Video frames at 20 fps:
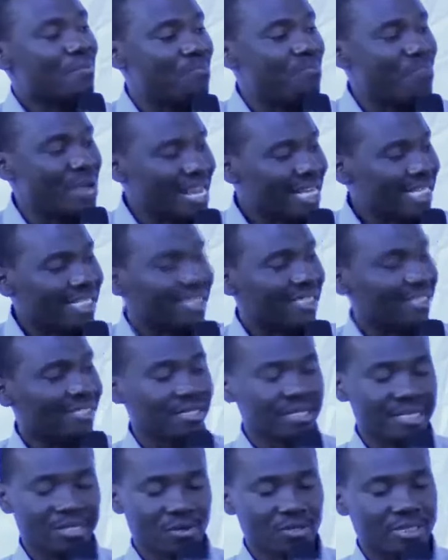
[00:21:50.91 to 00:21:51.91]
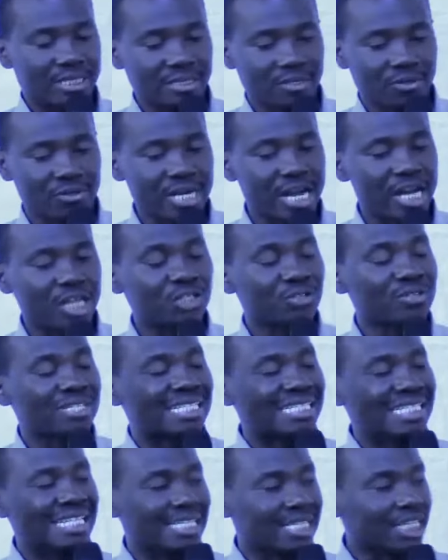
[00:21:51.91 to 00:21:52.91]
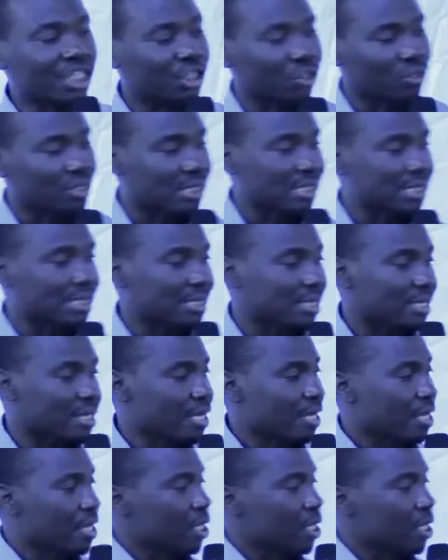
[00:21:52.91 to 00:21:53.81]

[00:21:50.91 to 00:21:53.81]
based not actions, decisions.